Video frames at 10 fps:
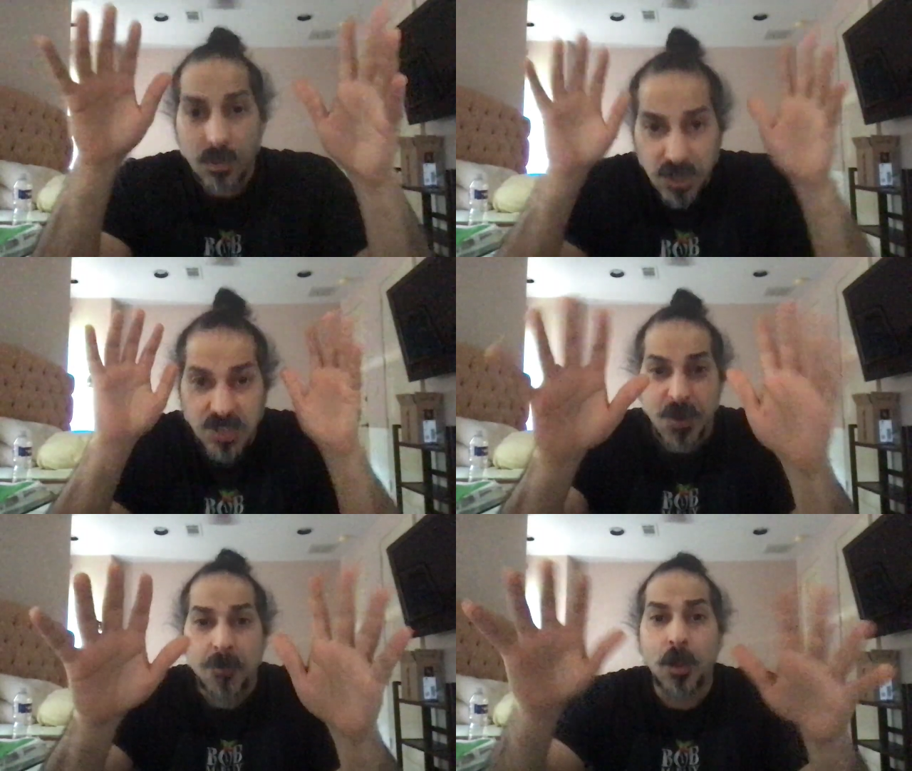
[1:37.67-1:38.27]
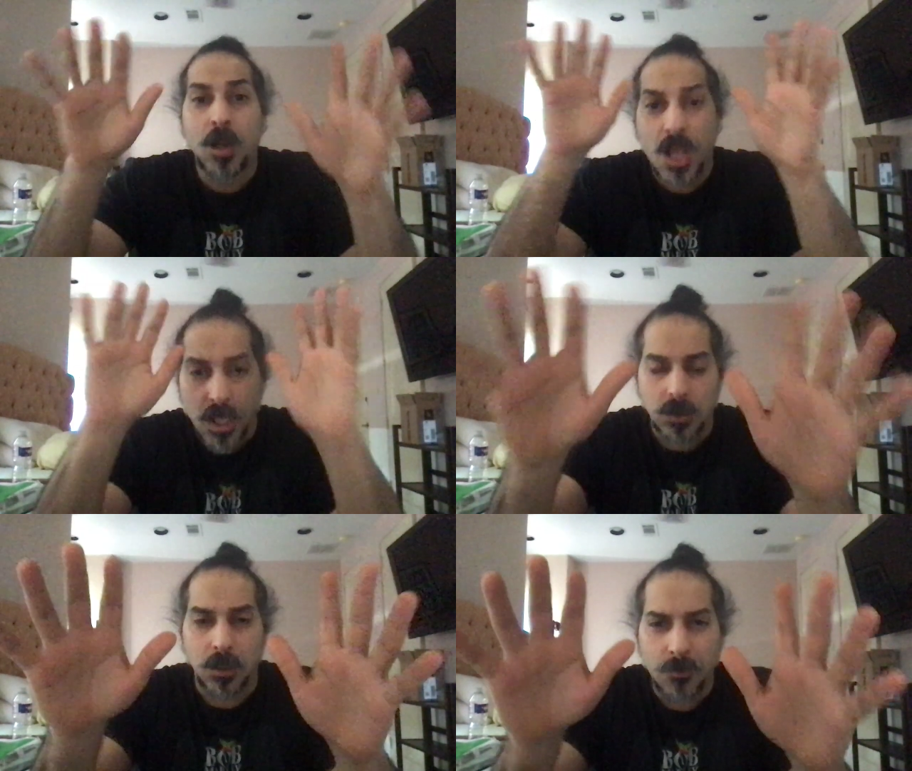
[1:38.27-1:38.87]
These people are
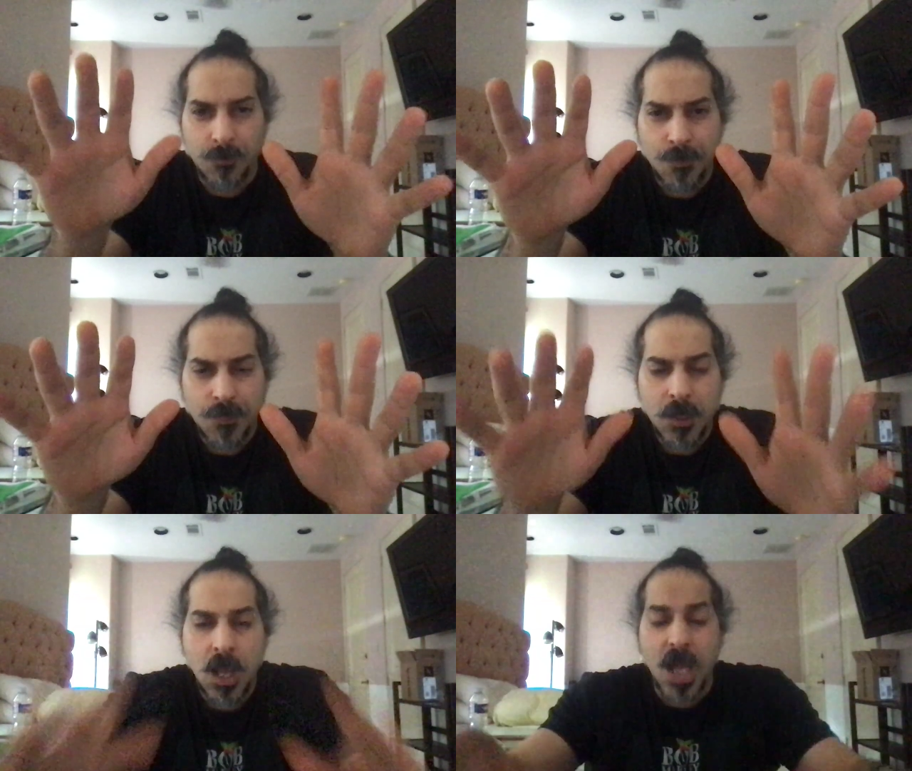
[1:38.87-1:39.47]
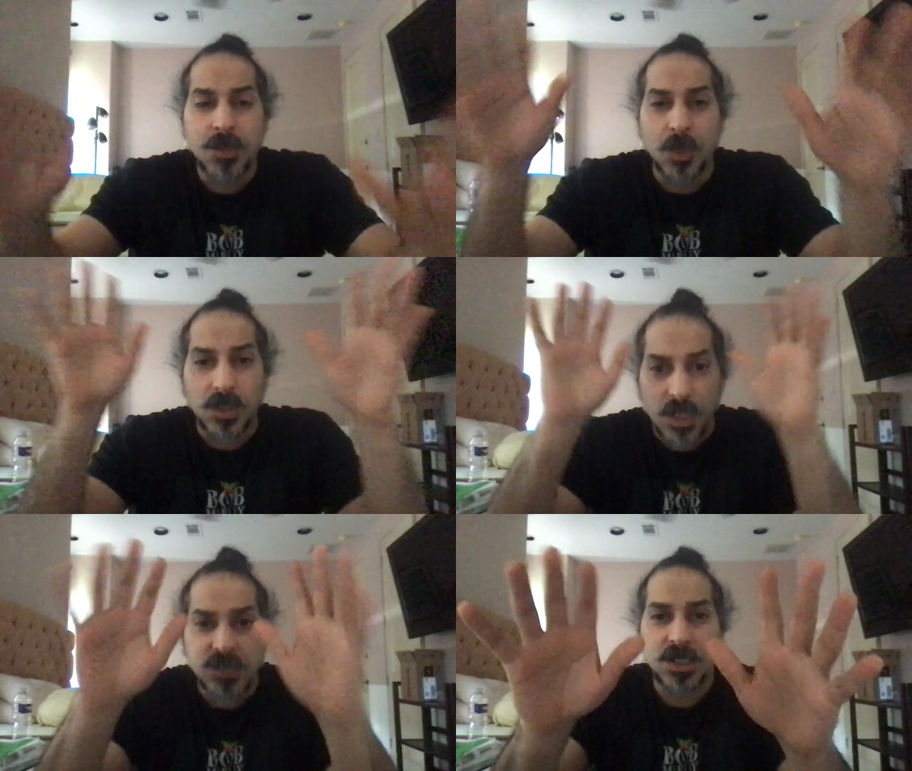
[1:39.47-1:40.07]
Hitler.
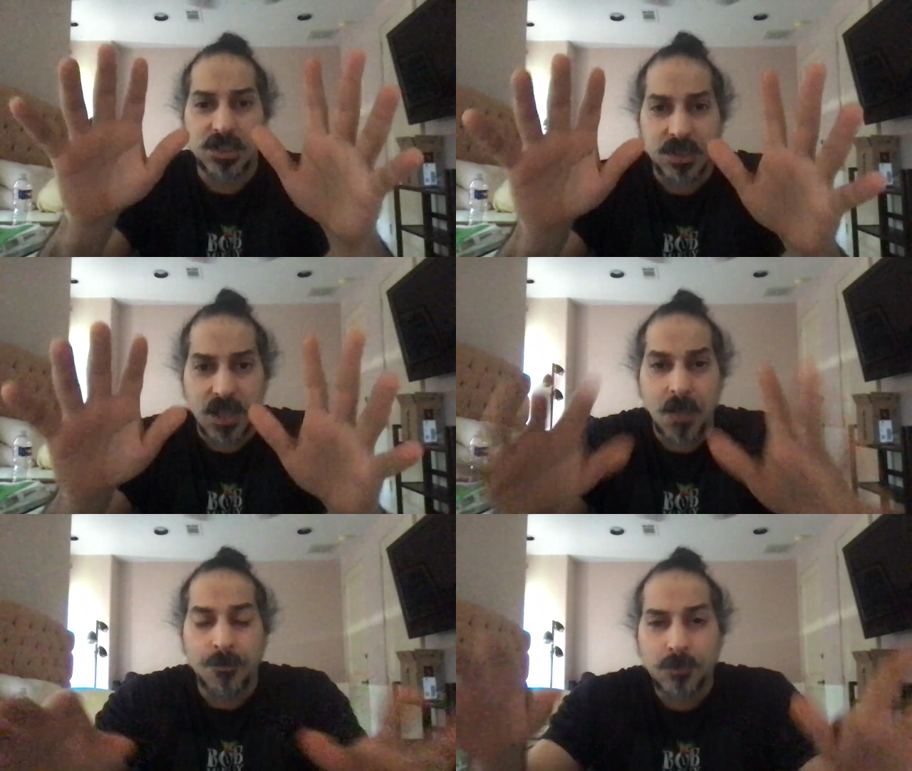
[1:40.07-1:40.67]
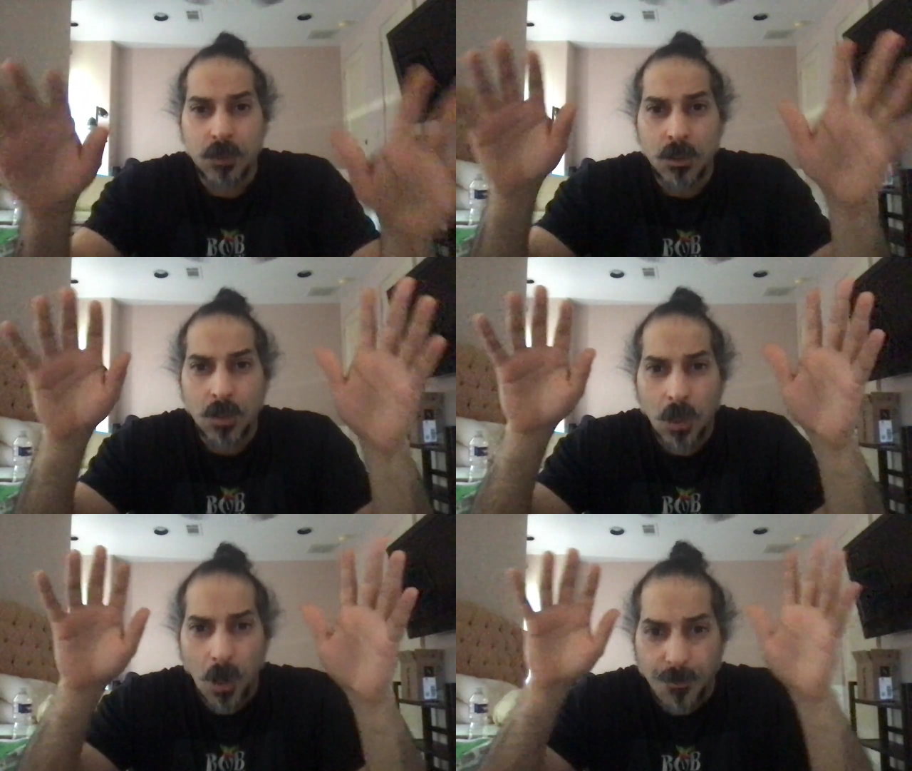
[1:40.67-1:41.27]
Anyone listening to them
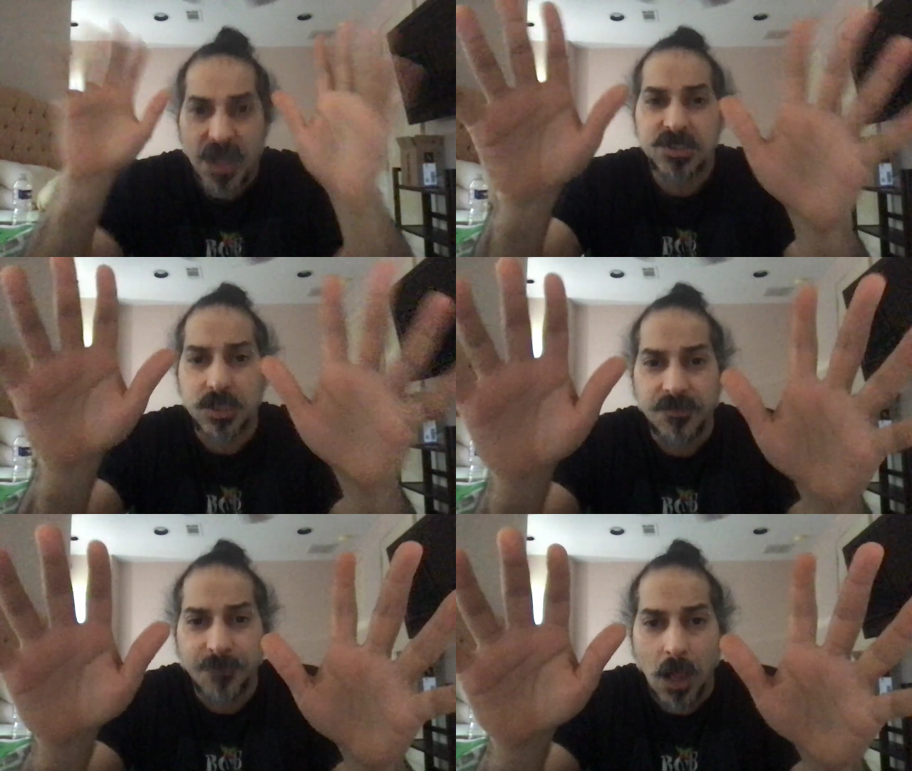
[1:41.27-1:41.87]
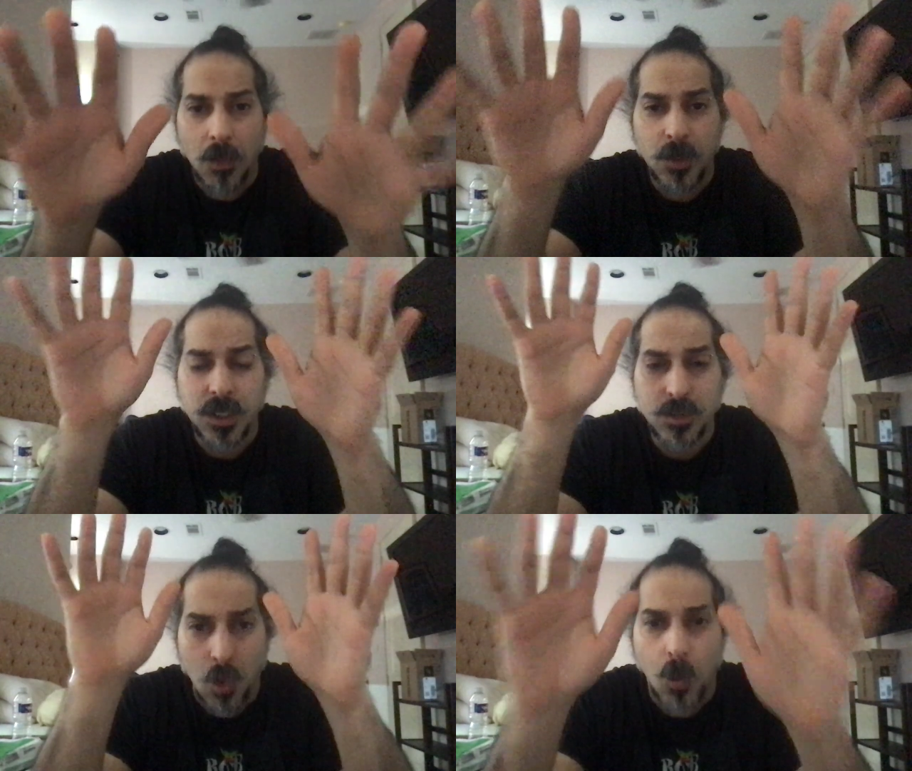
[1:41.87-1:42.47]
are basically
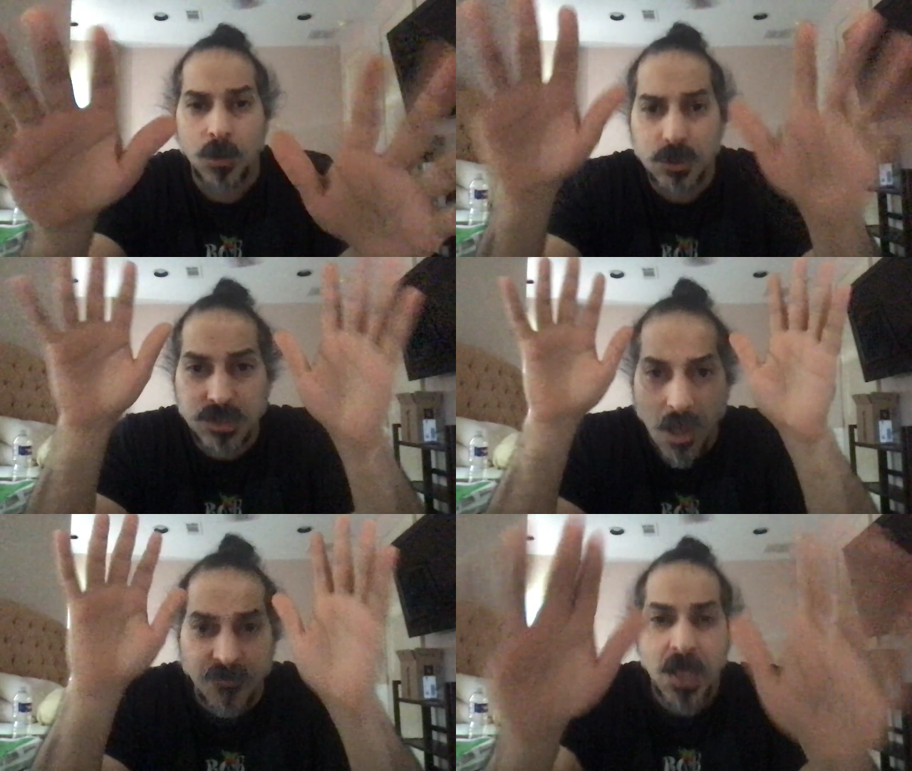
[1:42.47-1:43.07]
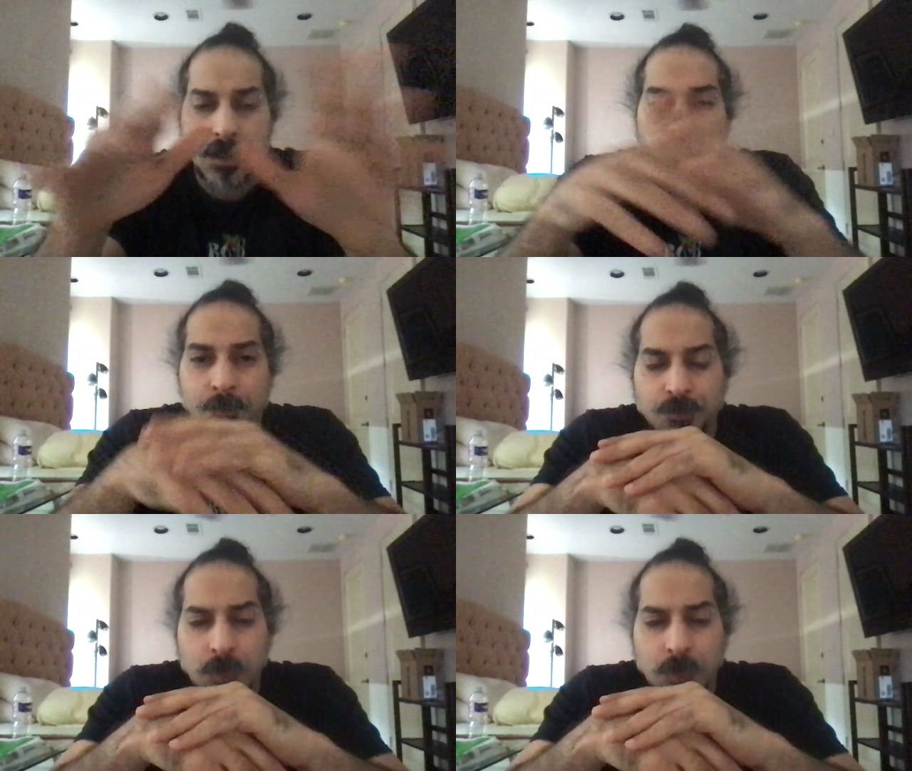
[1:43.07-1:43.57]
following the orders of Hitler.